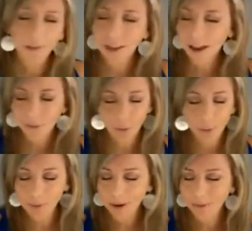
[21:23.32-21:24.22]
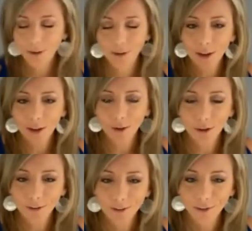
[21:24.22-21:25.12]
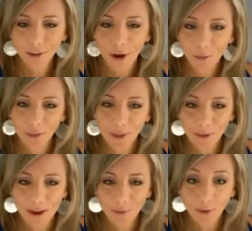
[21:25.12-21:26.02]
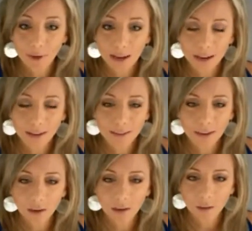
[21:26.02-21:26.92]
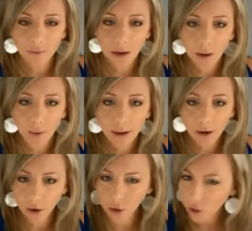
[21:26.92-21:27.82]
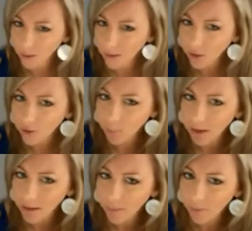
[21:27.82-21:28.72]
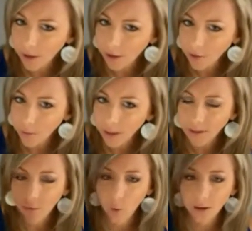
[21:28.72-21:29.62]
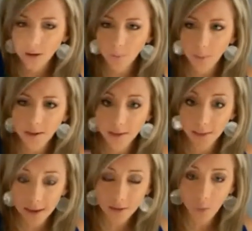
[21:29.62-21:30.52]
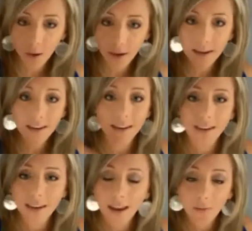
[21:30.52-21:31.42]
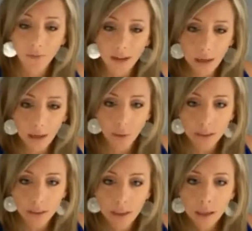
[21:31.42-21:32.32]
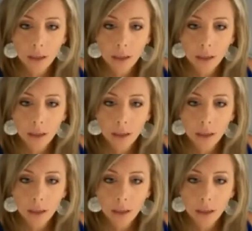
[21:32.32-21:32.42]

have to do another call with you and have you take us into the video editor and show us how you splice up videos, because if you were to splice this one into 10 videos,